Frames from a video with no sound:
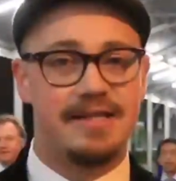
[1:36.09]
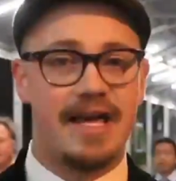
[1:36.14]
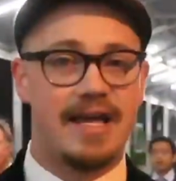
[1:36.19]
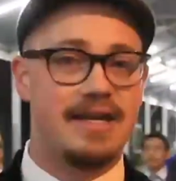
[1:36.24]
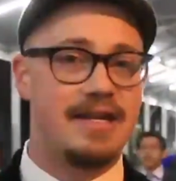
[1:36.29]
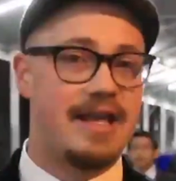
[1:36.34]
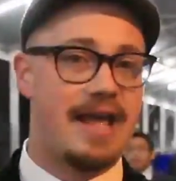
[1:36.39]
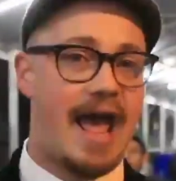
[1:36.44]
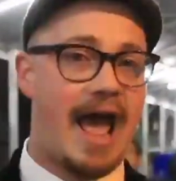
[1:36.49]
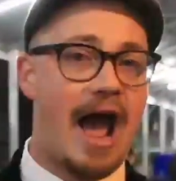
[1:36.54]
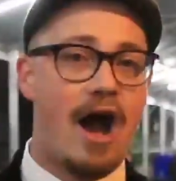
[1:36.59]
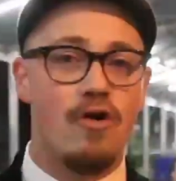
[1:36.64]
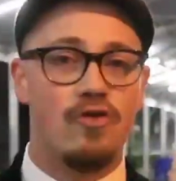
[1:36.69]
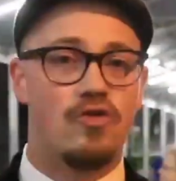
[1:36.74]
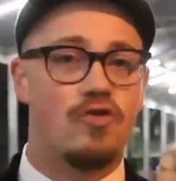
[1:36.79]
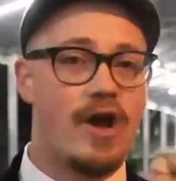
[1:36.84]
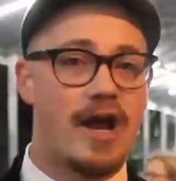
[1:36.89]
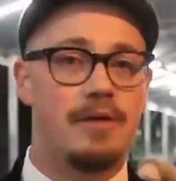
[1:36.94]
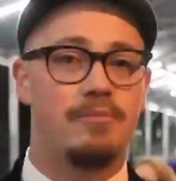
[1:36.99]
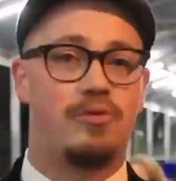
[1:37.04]
then how
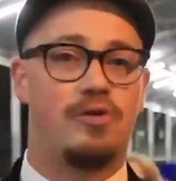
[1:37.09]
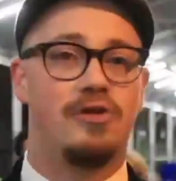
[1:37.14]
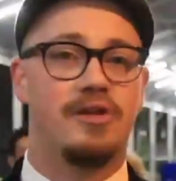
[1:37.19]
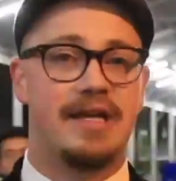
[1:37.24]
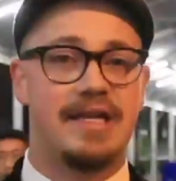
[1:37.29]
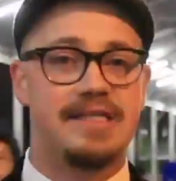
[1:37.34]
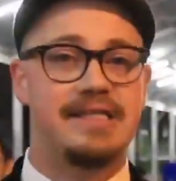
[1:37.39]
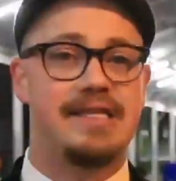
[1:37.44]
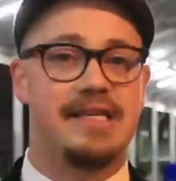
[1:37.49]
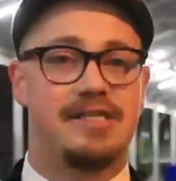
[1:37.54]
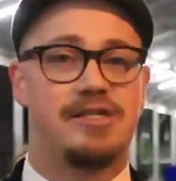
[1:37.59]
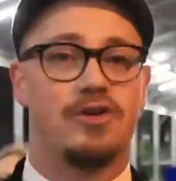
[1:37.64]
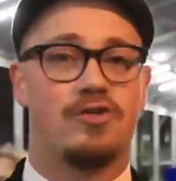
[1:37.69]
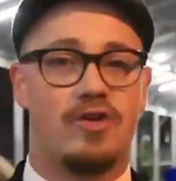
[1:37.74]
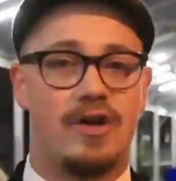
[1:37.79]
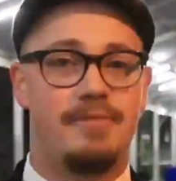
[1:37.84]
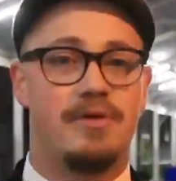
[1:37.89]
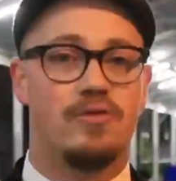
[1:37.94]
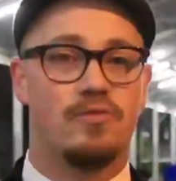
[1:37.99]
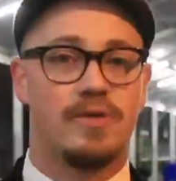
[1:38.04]
credible is this
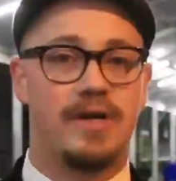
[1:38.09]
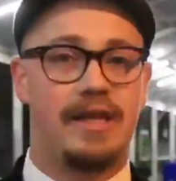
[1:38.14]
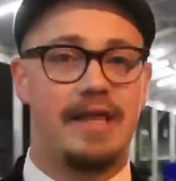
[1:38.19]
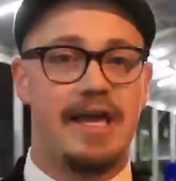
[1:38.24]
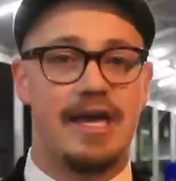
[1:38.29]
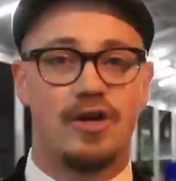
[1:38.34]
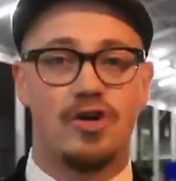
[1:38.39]
agreement really?